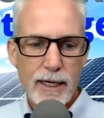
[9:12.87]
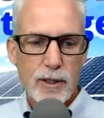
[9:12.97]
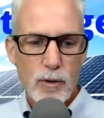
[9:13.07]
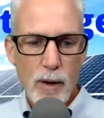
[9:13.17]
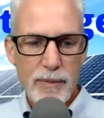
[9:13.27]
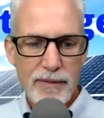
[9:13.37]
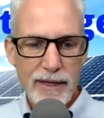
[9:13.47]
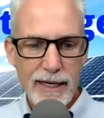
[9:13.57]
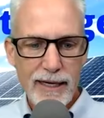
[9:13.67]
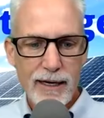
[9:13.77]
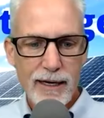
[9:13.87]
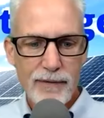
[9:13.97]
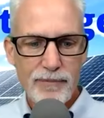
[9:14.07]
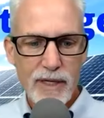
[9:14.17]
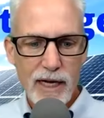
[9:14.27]
Grew up in the
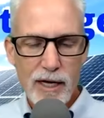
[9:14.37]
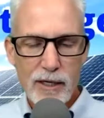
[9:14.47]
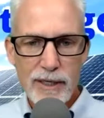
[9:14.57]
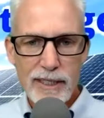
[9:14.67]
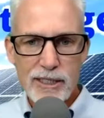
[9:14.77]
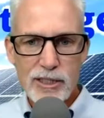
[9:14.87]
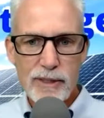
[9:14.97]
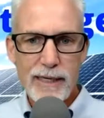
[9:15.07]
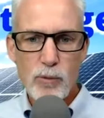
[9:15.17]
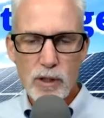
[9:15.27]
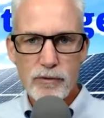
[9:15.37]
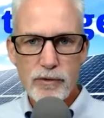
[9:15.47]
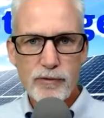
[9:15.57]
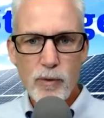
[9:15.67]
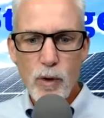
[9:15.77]
auto industry, worked for
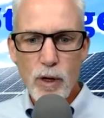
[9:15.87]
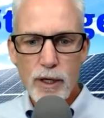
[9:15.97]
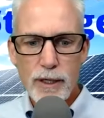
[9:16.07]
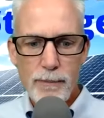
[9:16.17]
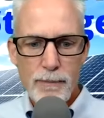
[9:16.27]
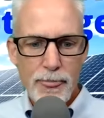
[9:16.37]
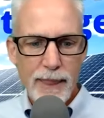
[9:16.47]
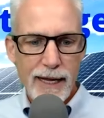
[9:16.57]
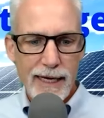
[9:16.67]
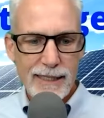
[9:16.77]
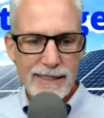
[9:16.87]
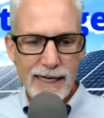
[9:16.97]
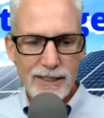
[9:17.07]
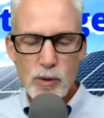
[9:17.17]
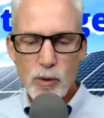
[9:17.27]
Ford. He's
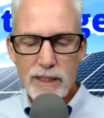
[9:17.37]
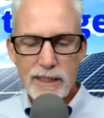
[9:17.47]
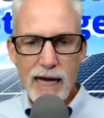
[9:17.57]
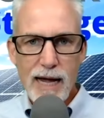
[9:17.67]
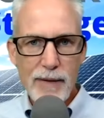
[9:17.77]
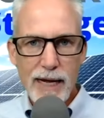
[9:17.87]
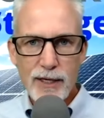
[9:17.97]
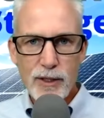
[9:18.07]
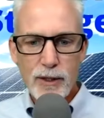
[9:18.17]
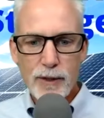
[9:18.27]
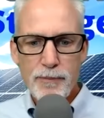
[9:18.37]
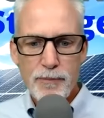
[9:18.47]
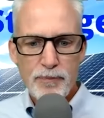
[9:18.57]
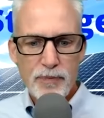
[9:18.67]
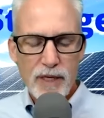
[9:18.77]
a tool and die maker.
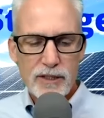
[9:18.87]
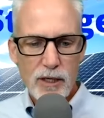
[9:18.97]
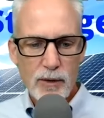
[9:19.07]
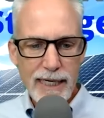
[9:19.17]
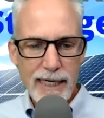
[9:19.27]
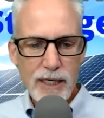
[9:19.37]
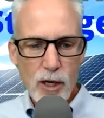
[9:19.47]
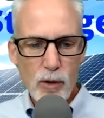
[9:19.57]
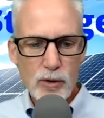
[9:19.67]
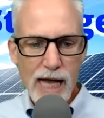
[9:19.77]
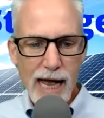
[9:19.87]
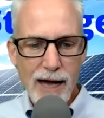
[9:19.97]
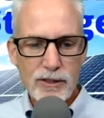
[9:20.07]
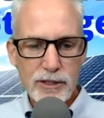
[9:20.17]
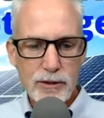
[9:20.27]
So he knows
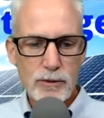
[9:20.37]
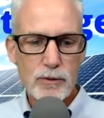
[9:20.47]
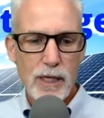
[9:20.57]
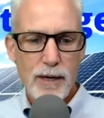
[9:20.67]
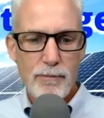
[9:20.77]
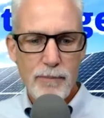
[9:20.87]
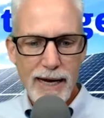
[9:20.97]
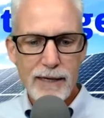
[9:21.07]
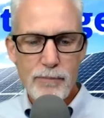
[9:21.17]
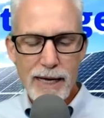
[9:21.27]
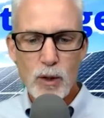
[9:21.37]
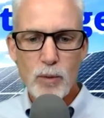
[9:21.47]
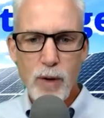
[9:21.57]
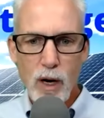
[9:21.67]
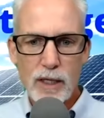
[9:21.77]
how to make metal
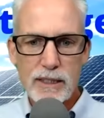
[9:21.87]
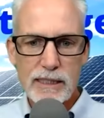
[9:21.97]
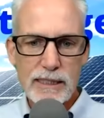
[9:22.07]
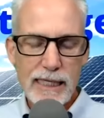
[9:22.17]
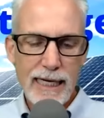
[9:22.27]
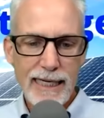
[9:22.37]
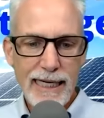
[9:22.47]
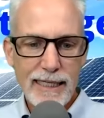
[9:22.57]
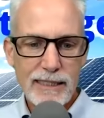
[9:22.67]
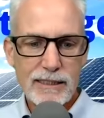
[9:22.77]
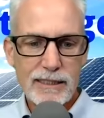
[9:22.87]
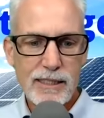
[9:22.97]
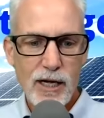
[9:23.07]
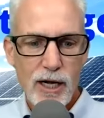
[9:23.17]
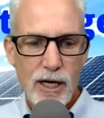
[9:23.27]
parts, and he is
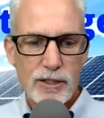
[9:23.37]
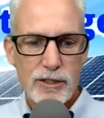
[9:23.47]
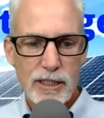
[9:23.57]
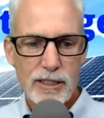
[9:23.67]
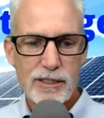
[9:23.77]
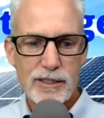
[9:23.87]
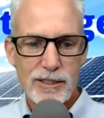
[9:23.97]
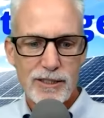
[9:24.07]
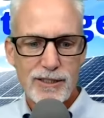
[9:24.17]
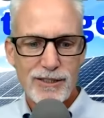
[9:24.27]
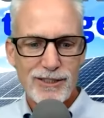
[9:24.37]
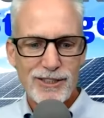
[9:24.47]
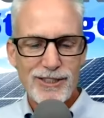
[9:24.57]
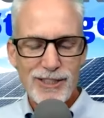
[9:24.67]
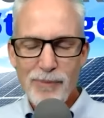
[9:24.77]
just
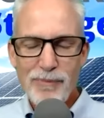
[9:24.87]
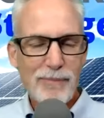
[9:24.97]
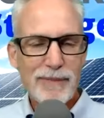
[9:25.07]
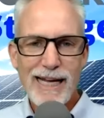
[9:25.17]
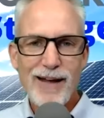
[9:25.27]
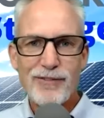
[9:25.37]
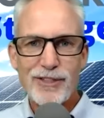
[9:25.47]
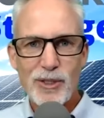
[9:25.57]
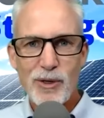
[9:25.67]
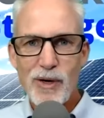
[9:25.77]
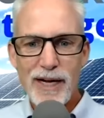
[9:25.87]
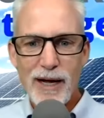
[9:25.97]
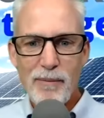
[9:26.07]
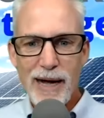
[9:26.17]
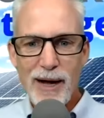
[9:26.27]
jumping up and down for joy
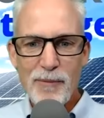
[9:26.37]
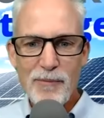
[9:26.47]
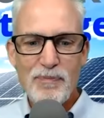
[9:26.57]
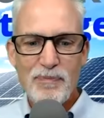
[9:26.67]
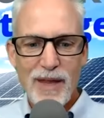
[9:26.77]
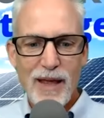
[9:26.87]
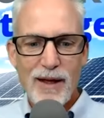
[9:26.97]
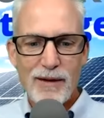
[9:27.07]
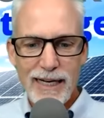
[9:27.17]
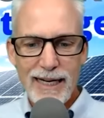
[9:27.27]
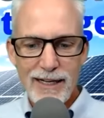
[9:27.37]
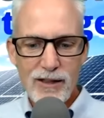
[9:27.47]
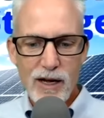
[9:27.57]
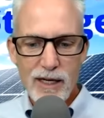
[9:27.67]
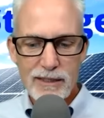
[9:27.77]
about
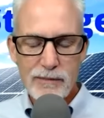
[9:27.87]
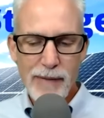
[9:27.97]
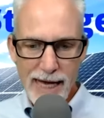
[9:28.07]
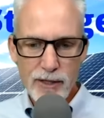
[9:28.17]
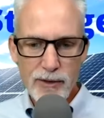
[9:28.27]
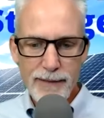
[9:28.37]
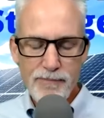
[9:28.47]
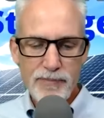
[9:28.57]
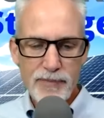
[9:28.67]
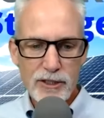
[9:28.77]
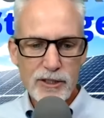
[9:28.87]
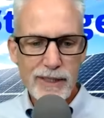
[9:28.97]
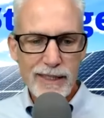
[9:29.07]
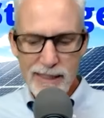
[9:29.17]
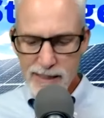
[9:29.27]
Elon's battery. They're
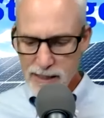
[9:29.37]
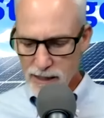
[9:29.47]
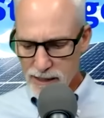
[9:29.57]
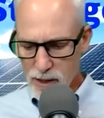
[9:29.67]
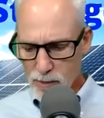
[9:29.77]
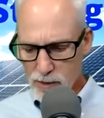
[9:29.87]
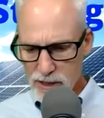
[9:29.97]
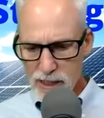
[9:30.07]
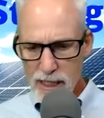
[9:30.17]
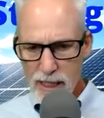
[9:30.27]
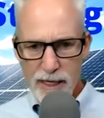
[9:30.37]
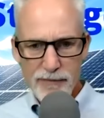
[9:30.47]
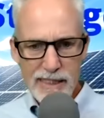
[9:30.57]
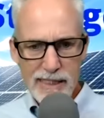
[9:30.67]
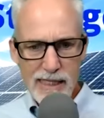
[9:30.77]
doing this. It's almost
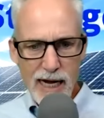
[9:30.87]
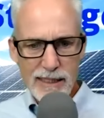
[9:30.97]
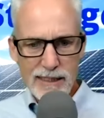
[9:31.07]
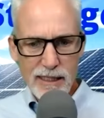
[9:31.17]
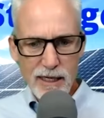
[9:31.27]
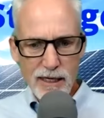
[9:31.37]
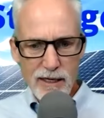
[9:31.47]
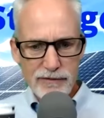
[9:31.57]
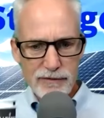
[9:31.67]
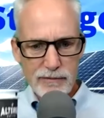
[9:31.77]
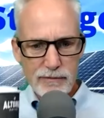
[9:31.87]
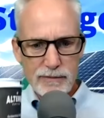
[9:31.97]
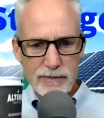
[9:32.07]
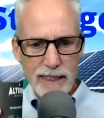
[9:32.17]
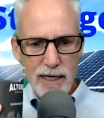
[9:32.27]
the size of,
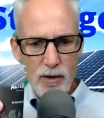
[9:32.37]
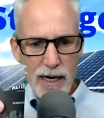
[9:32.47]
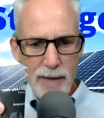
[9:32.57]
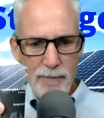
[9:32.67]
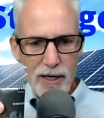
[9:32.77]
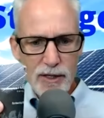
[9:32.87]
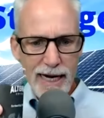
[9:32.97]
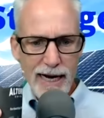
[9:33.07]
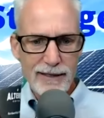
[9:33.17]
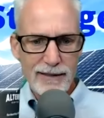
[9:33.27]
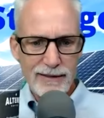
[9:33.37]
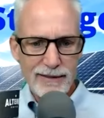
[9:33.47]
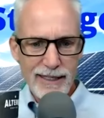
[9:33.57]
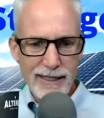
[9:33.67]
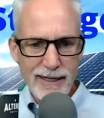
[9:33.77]
a beer can.
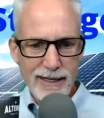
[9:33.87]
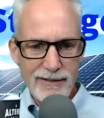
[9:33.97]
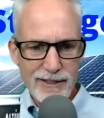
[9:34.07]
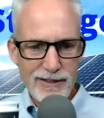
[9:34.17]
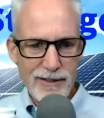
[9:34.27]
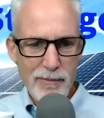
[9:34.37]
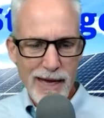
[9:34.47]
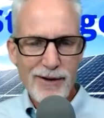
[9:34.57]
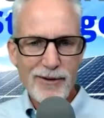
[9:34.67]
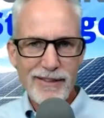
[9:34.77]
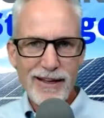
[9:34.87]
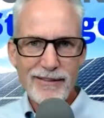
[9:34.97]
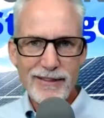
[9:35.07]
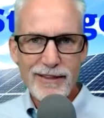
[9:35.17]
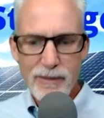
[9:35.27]

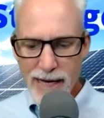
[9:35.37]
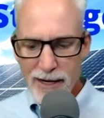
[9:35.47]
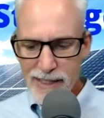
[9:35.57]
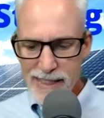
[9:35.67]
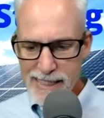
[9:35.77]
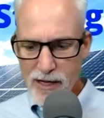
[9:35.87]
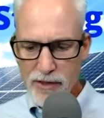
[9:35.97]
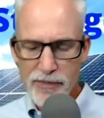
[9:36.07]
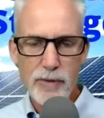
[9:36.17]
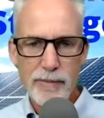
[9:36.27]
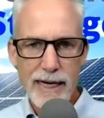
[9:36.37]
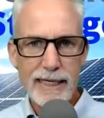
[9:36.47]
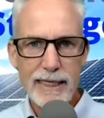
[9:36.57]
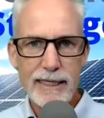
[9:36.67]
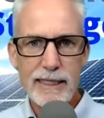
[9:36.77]
The battery cell that they're
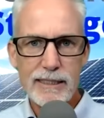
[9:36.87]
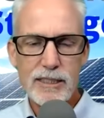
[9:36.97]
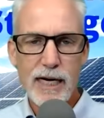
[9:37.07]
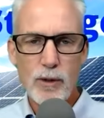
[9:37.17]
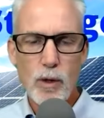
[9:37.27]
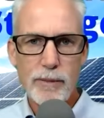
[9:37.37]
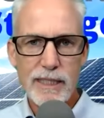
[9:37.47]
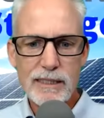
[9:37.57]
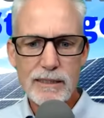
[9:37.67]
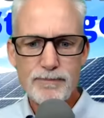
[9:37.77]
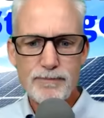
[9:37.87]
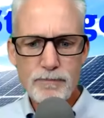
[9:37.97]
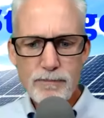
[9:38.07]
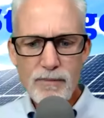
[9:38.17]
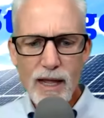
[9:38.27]
making is ginormous.
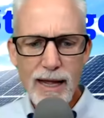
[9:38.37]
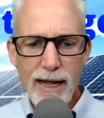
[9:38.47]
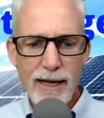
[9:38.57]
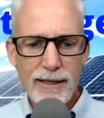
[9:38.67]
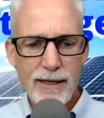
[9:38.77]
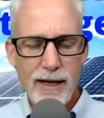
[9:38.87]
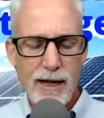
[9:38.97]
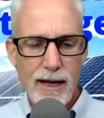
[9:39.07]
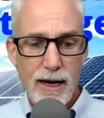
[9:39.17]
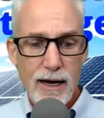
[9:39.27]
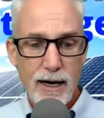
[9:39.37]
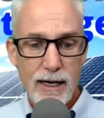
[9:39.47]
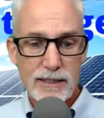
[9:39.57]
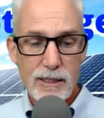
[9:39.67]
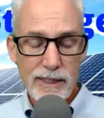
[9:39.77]
And
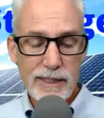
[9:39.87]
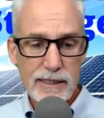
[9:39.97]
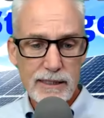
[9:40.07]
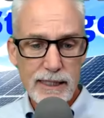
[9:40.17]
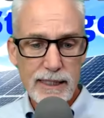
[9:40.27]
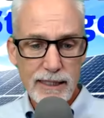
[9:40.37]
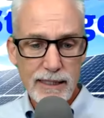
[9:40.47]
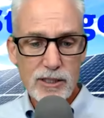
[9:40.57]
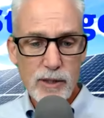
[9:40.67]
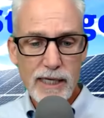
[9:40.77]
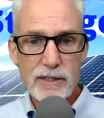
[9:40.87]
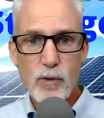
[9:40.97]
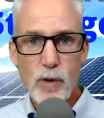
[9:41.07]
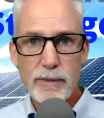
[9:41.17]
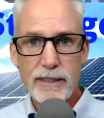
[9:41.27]
so it is
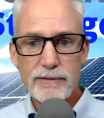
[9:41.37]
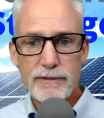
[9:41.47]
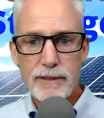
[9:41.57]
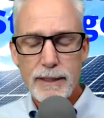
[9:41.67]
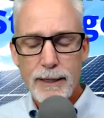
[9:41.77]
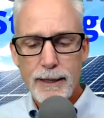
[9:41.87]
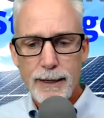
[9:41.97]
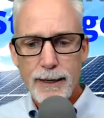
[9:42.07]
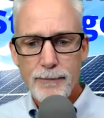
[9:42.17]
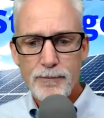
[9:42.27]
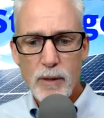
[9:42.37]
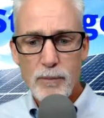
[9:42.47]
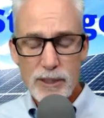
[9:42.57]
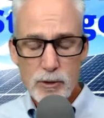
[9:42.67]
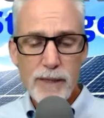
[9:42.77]
transformative.
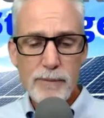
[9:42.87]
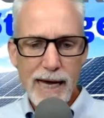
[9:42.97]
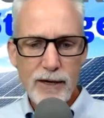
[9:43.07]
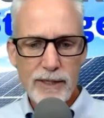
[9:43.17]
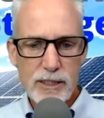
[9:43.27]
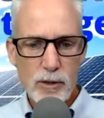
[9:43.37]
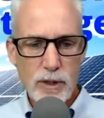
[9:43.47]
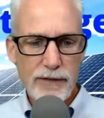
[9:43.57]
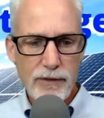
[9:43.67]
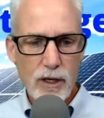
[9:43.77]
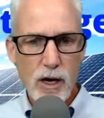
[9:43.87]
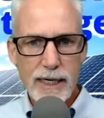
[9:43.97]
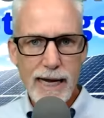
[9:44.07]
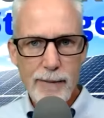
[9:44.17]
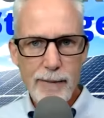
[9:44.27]
But grid batteries are really the long
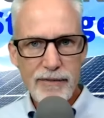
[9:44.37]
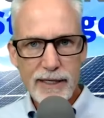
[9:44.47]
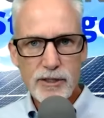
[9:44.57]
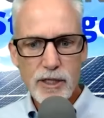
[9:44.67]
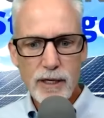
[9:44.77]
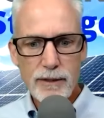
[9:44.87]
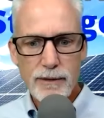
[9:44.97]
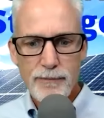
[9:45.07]
game, I think, John.